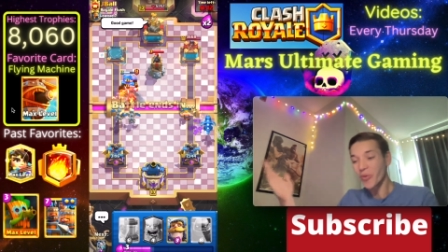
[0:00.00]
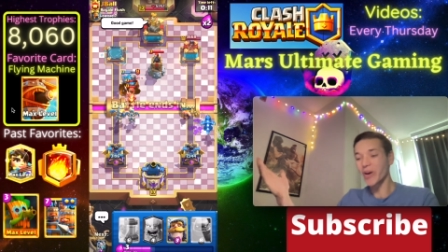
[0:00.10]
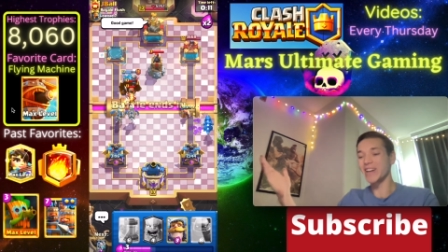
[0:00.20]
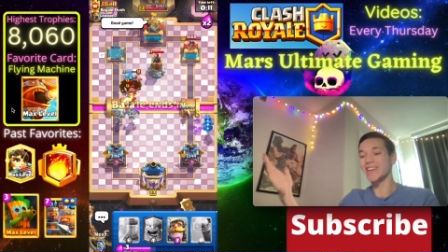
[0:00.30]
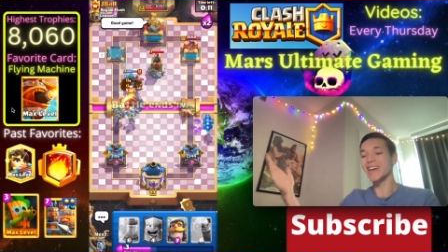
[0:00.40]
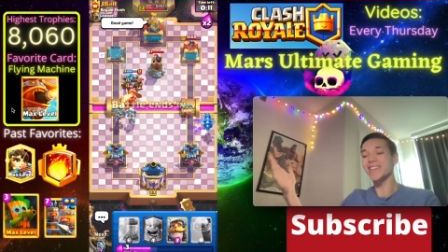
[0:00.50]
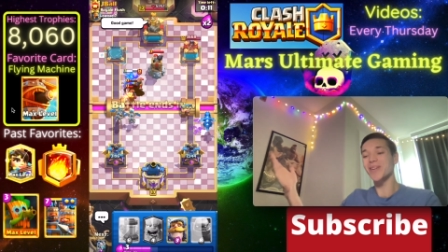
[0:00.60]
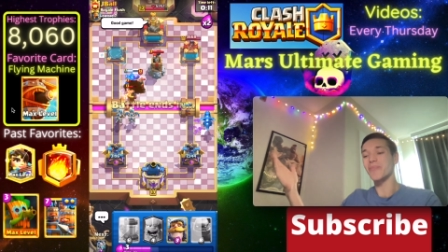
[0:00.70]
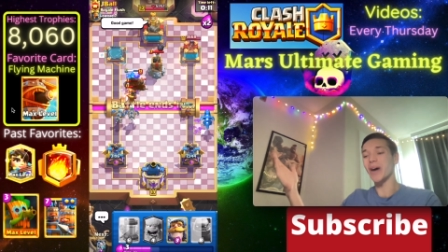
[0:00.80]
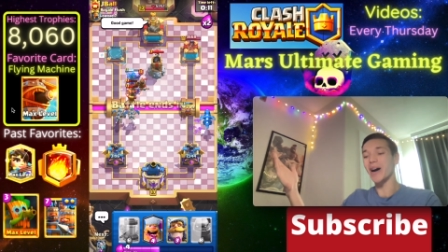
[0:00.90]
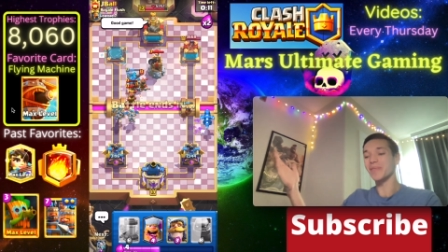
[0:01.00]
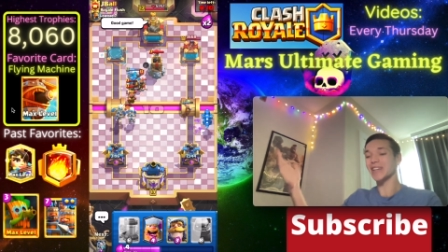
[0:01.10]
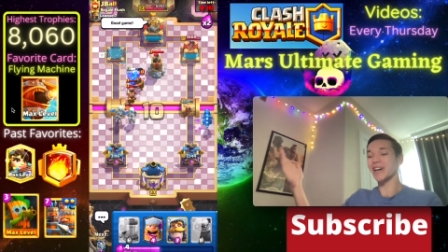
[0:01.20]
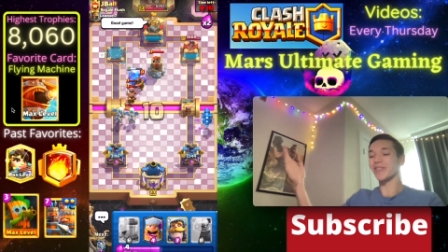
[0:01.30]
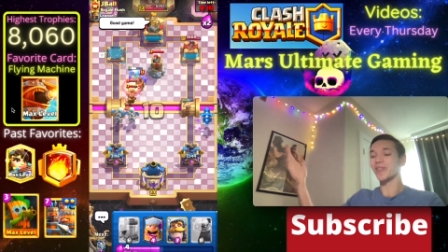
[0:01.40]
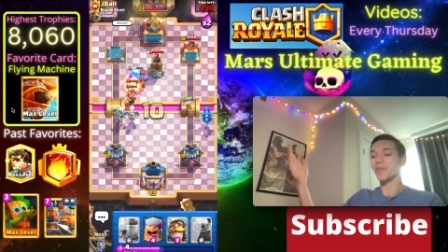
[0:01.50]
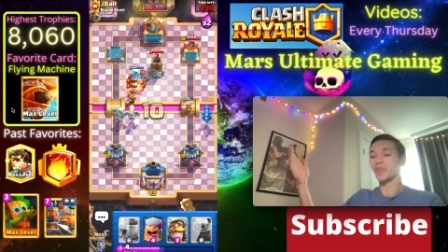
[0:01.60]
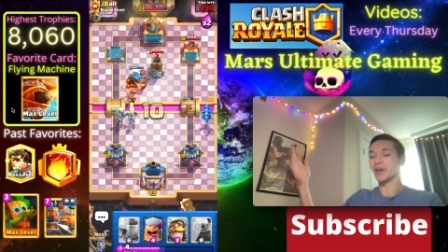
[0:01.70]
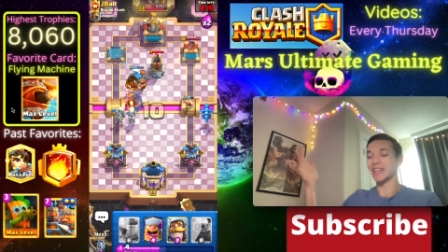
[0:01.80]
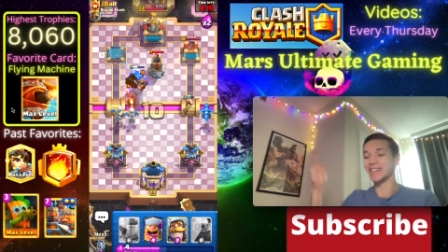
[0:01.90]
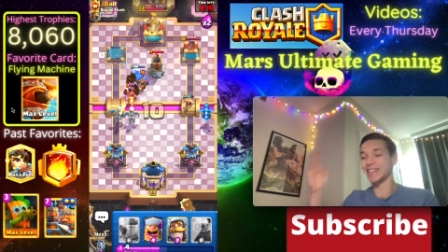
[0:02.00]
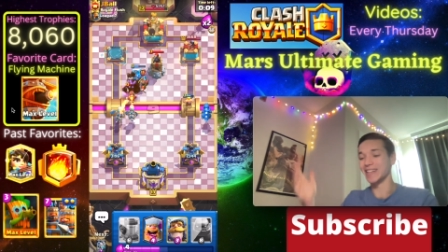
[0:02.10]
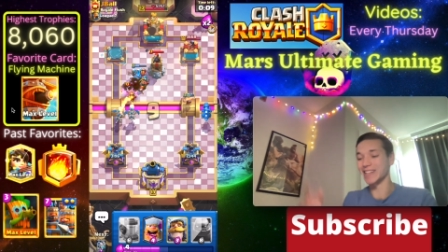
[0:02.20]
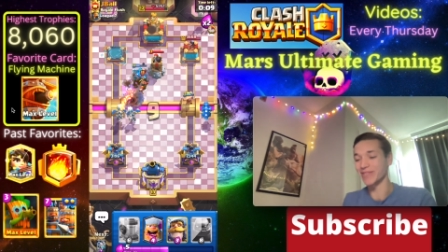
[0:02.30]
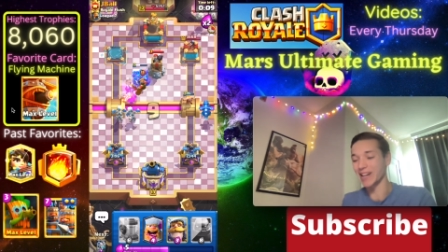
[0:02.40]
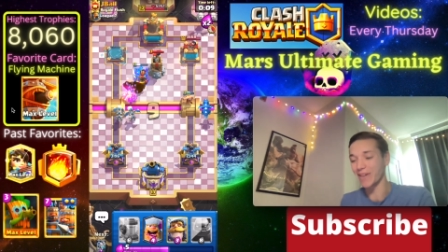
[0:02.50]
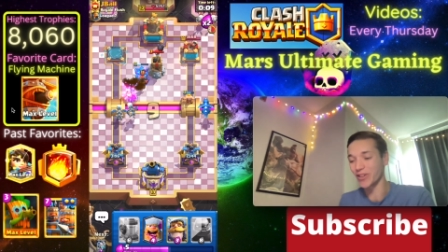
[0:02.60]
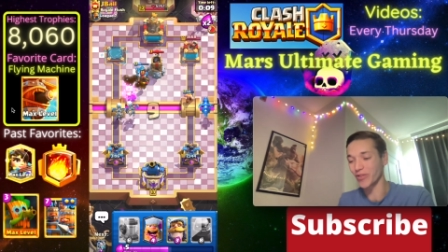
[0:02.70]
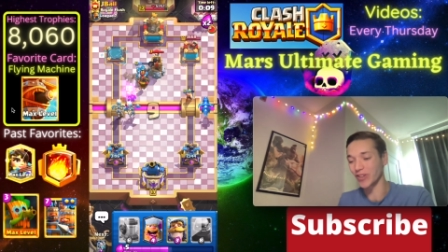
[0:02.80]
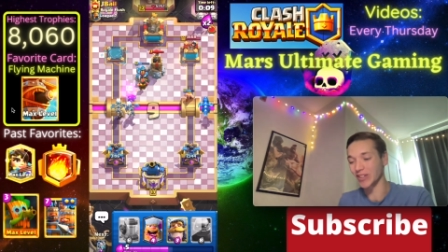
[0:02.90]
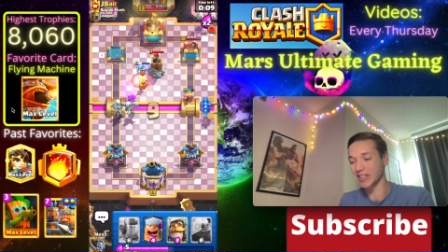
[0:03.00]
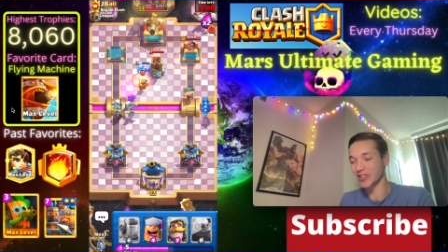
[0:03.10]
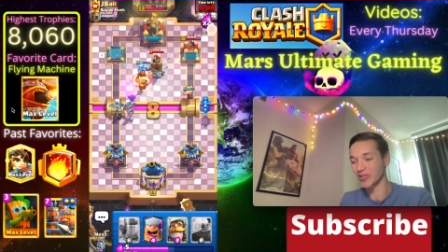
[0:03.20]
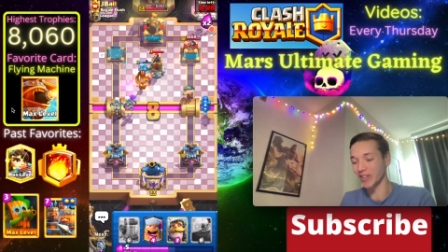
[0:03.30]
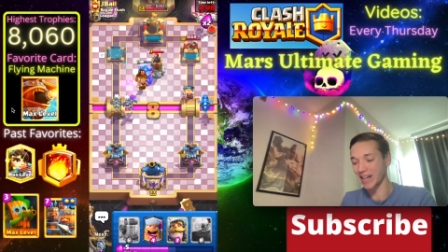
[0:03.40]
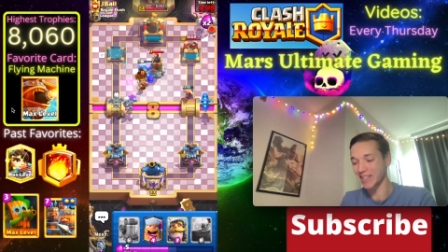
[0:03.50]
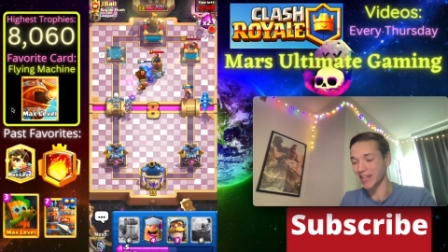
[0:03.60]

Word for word: Wait, he has a Bomb Tower, but he didn't even have enough Elixir last